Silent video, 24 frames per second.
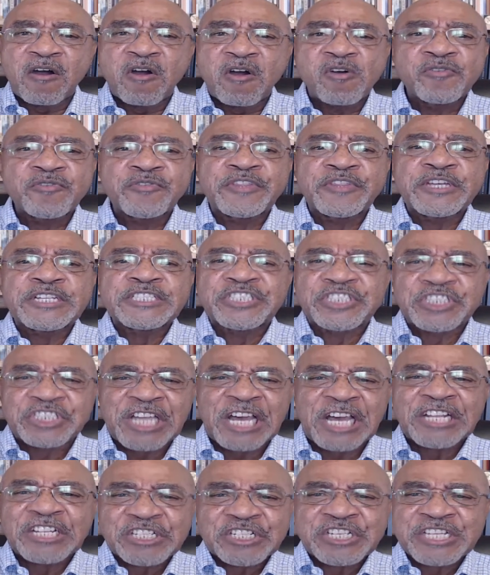on the
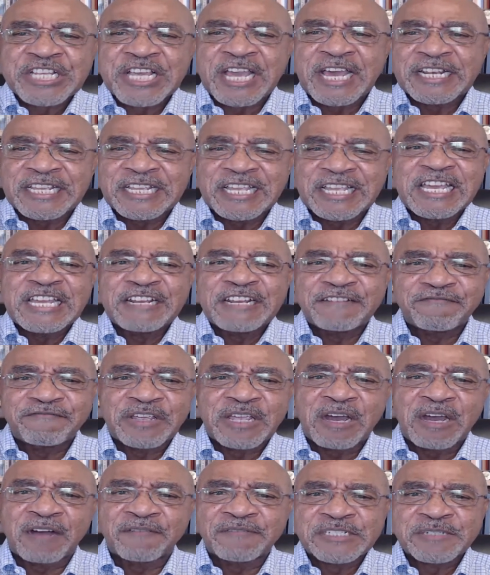jealousy and
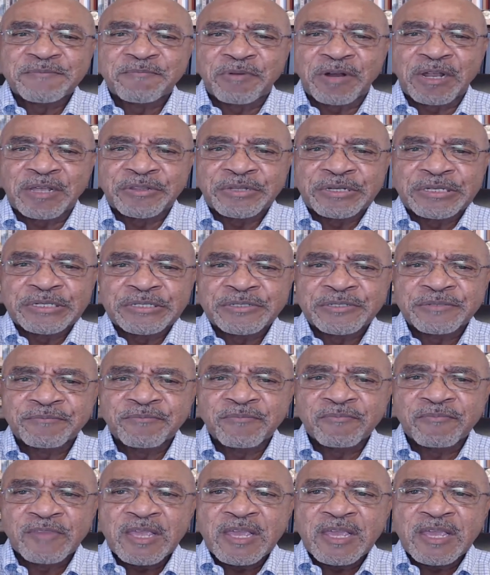envy of his brothers.